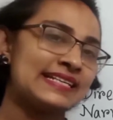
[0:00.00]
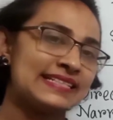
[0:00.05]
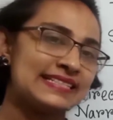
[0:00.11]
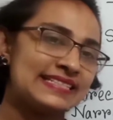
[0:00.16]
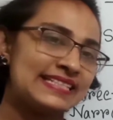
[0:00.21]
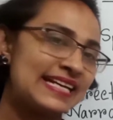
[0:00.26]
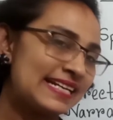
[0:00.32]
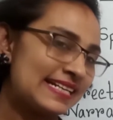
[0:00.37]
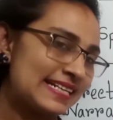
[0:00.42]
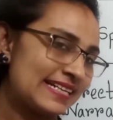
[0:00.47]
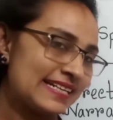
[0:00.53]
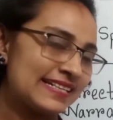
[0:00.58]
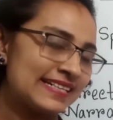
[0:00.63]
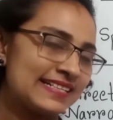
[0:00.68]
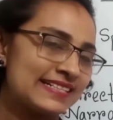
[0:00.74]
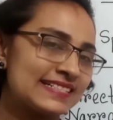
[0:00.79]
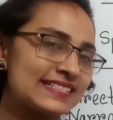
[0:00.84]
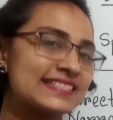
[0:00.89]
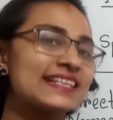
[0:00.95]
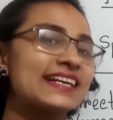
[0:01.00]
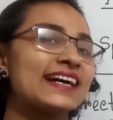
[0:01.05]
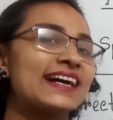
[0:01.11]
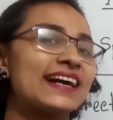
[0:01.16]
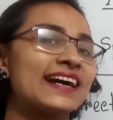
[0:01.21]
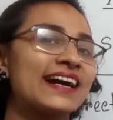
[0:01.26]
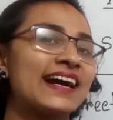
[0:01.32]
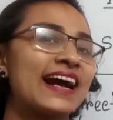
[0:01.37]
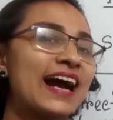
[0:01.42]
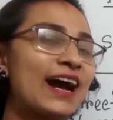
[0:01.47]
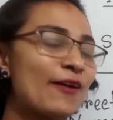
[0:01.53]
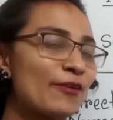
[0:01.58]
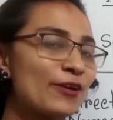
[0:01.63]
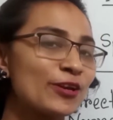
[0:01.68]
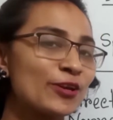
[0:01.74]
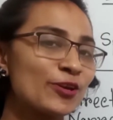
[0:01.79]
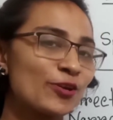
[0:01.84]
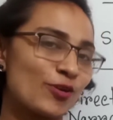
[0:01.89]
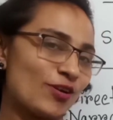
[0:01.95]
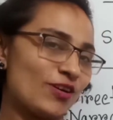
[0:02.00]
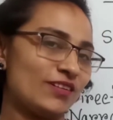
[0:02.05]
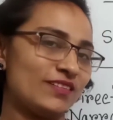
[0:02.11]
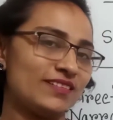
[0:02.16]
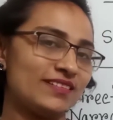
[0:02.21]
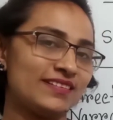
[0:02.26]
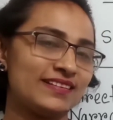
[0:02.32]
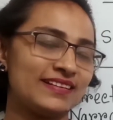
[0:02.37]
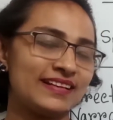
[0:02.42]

Dear learners, how are you all?